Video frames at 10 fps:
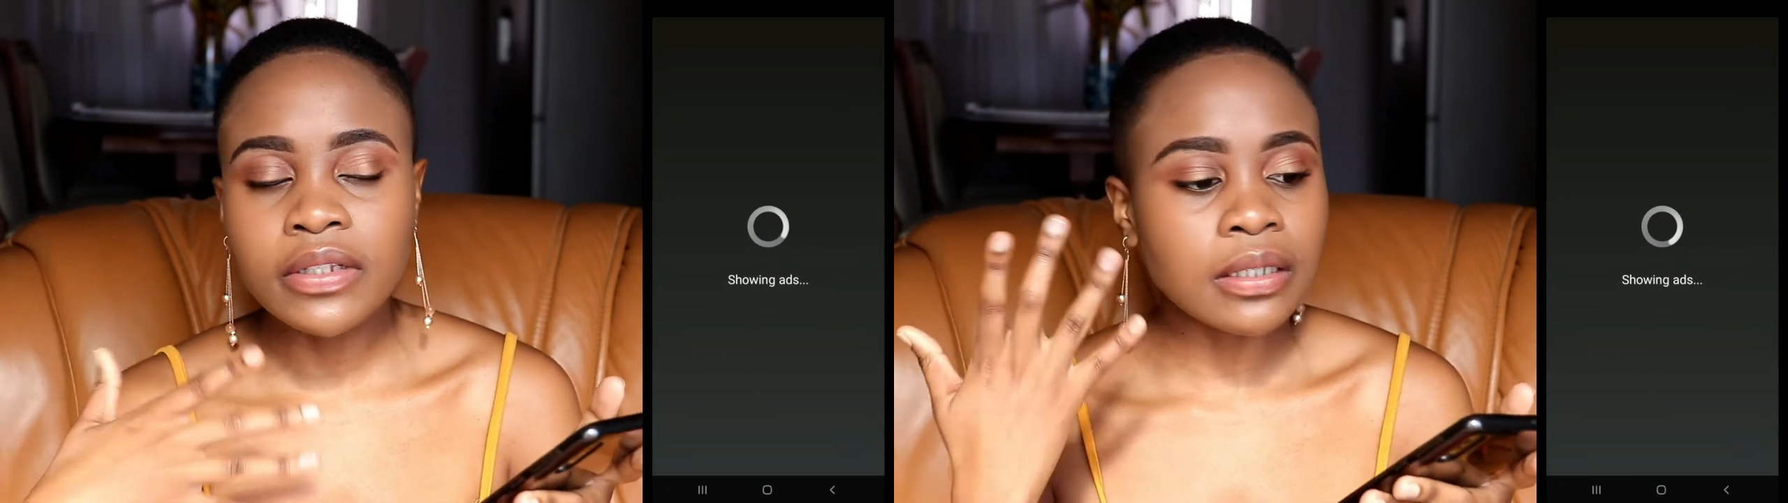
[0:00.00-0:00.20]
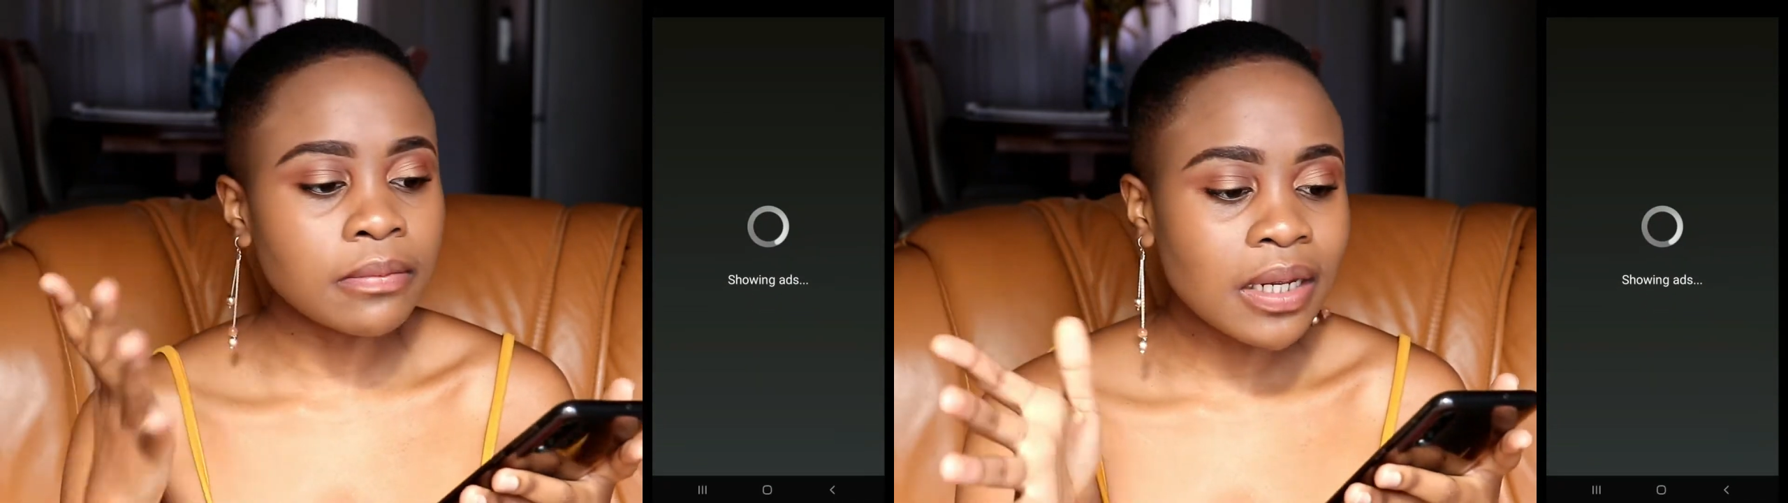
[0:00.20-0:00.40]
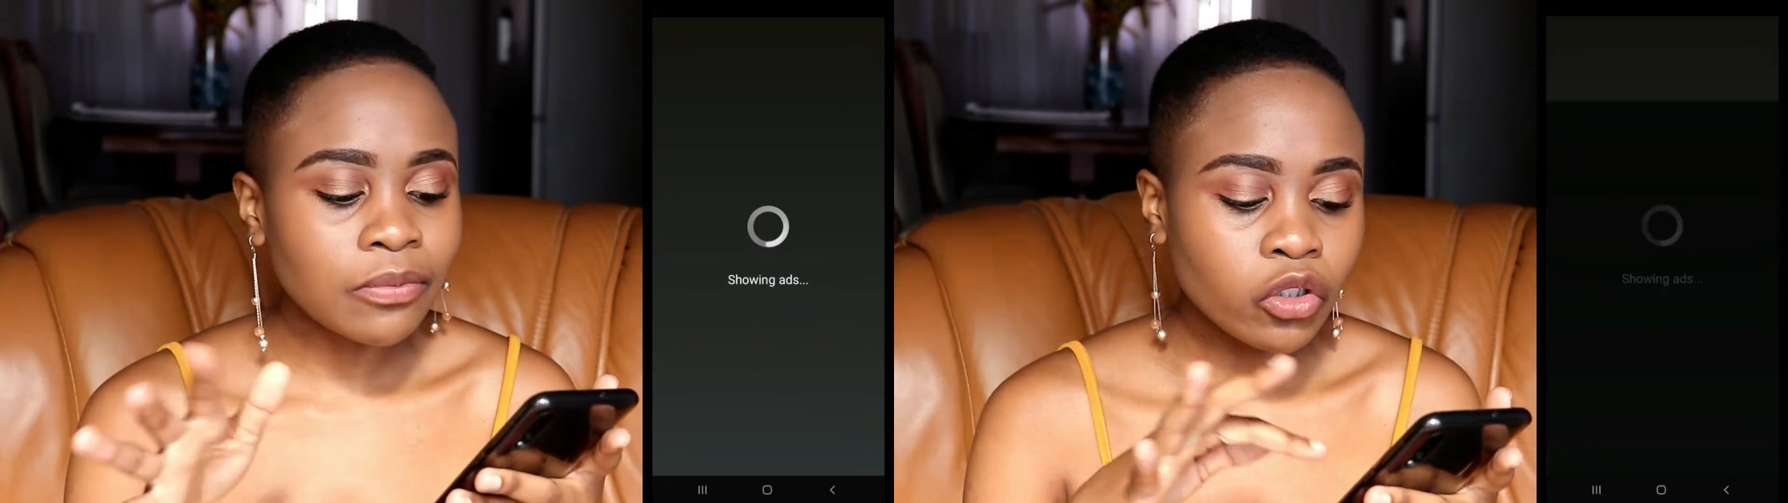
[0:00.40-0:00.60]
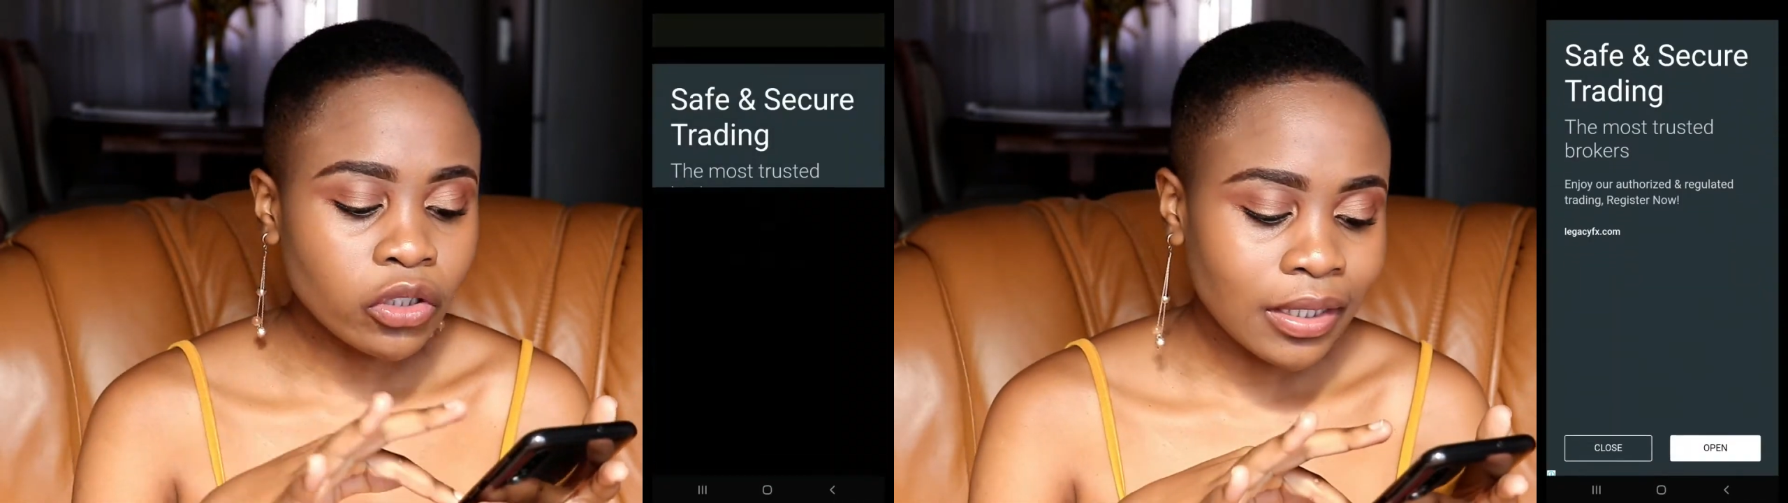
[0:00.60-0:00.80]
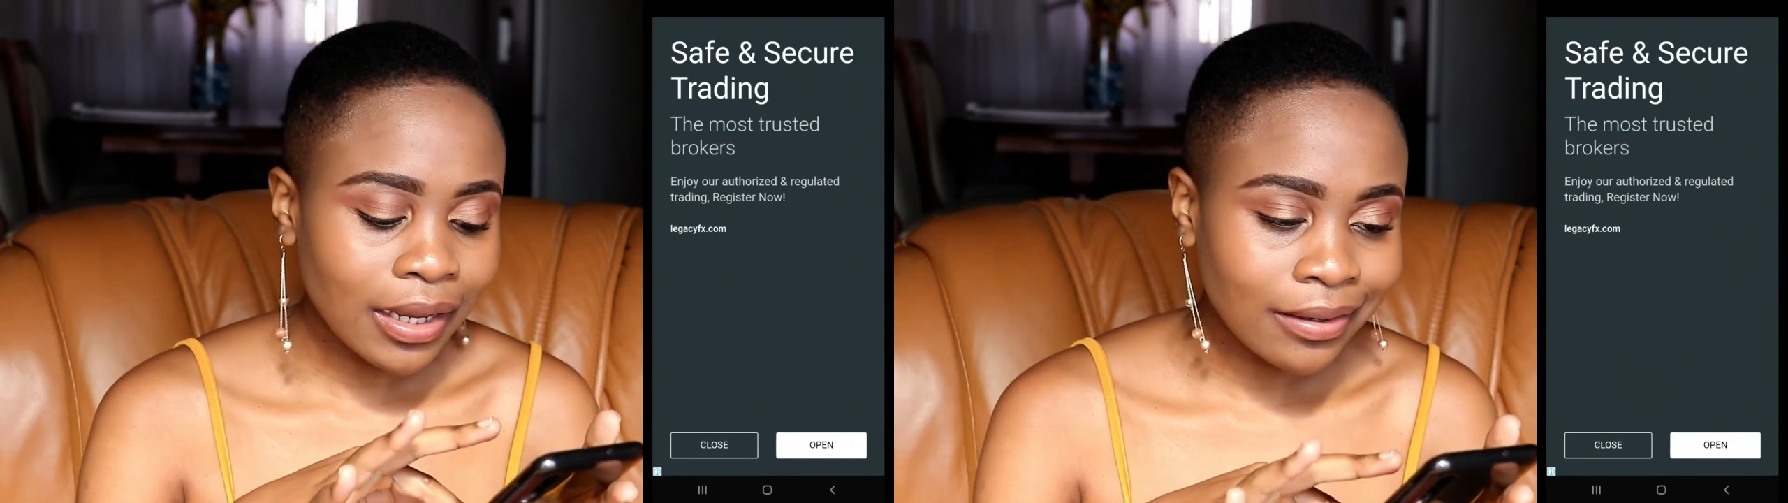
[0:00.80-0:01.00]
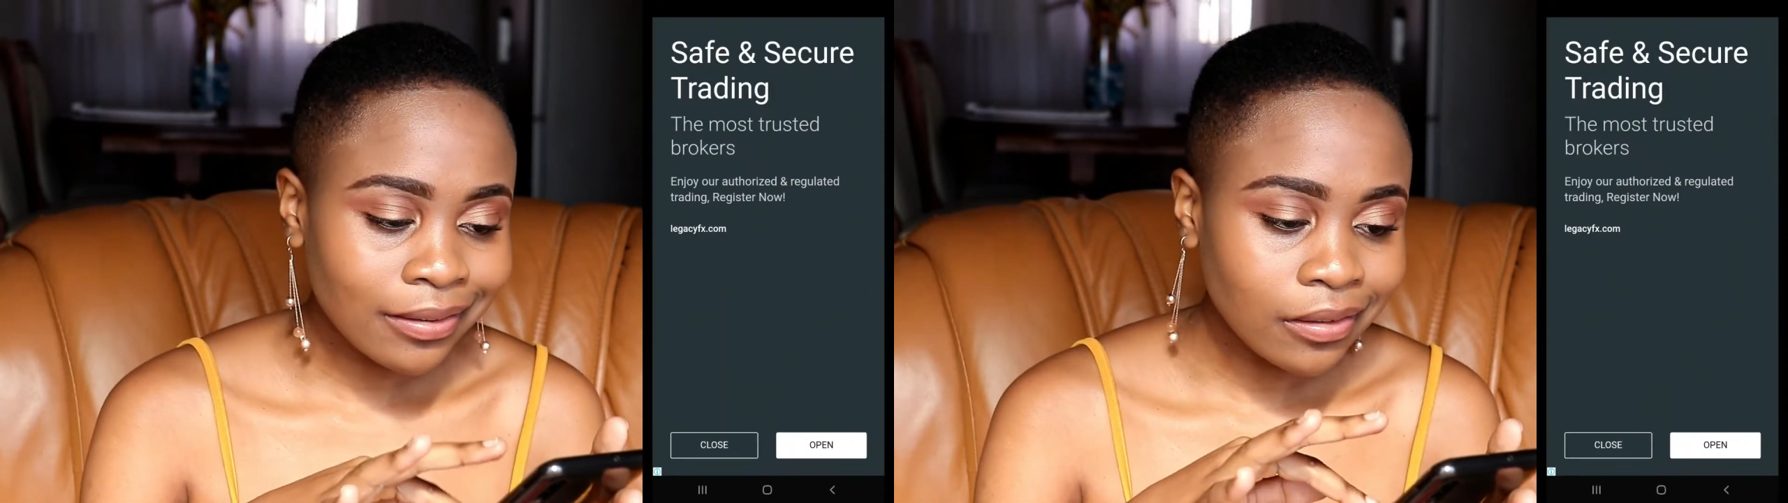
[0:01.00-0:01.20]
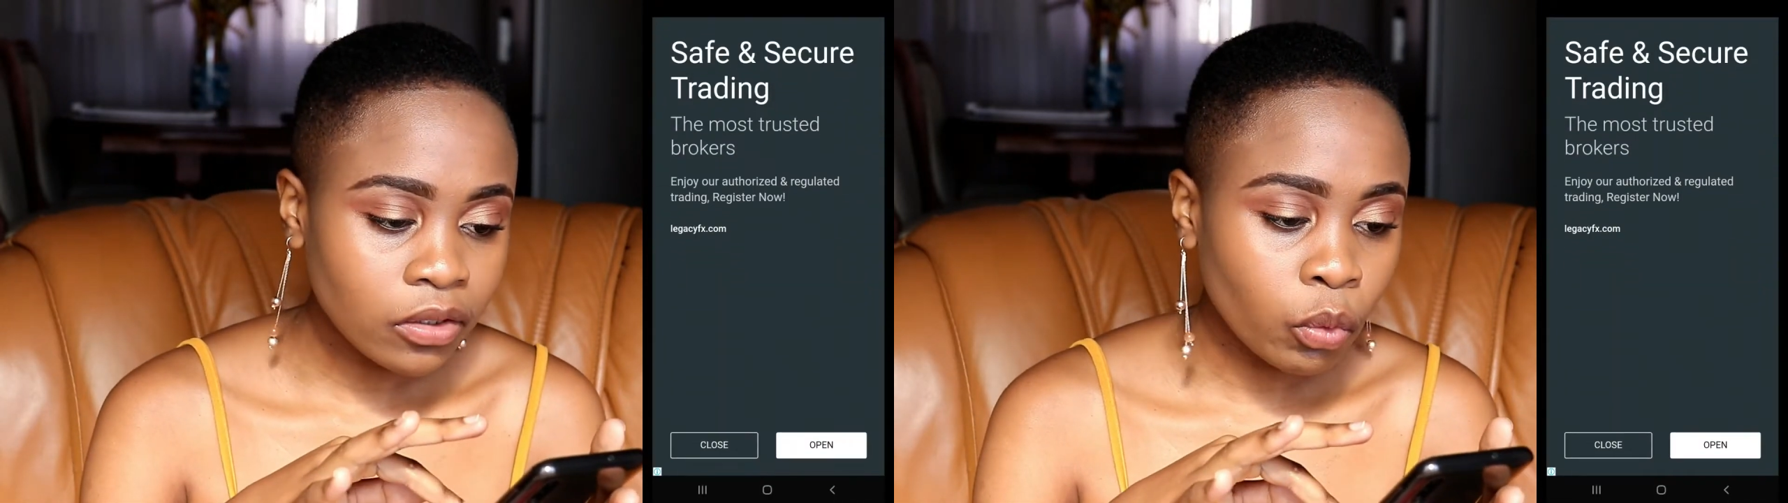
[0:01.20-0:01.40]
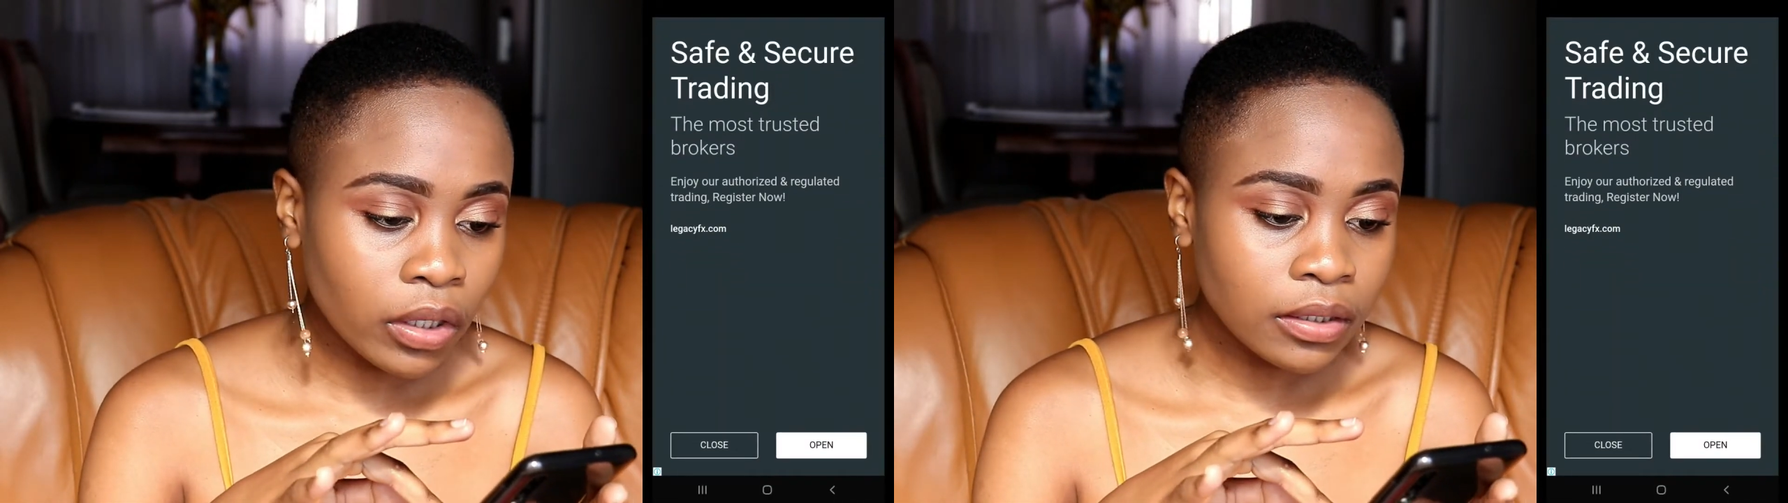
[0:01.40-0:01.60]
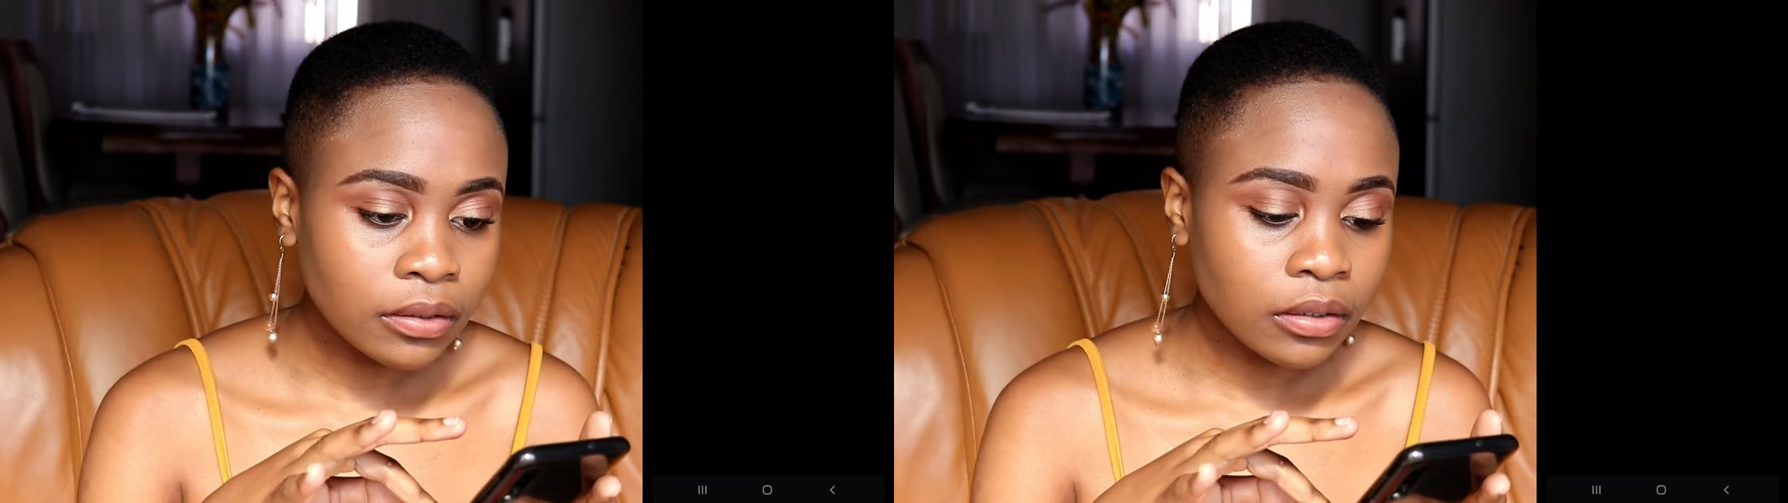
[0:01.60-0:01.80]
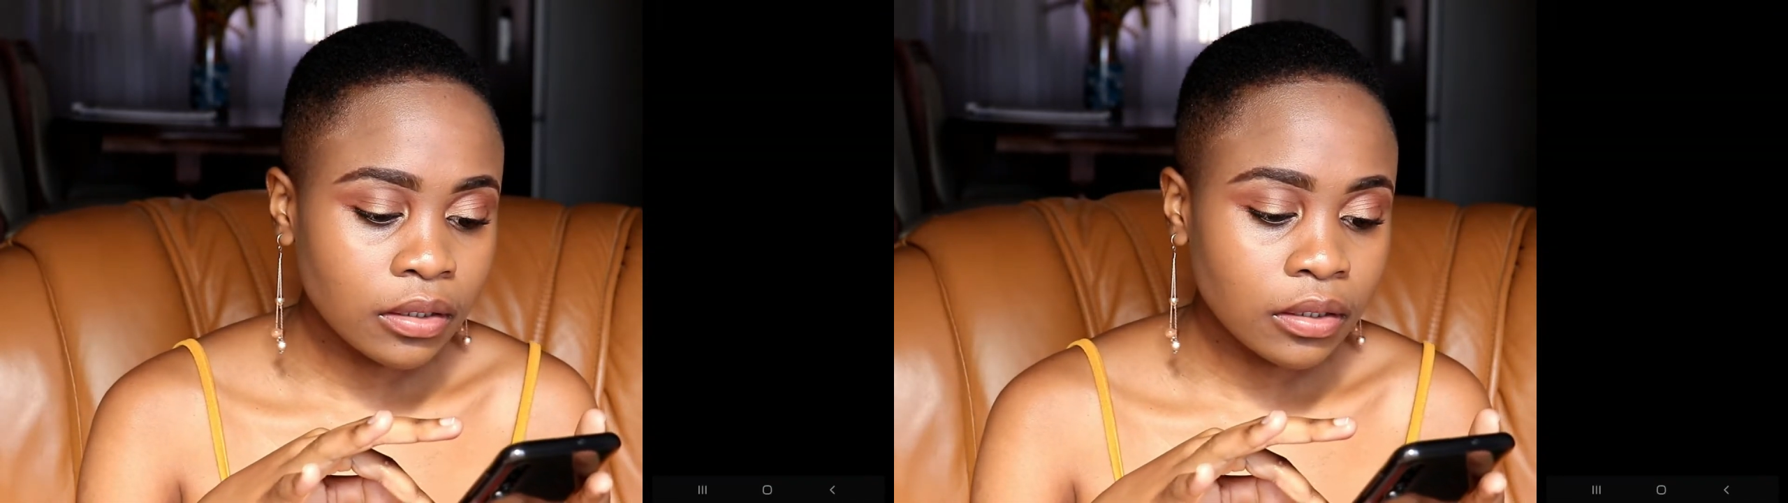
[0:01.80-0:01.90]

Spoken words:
and sometimes you just like, you want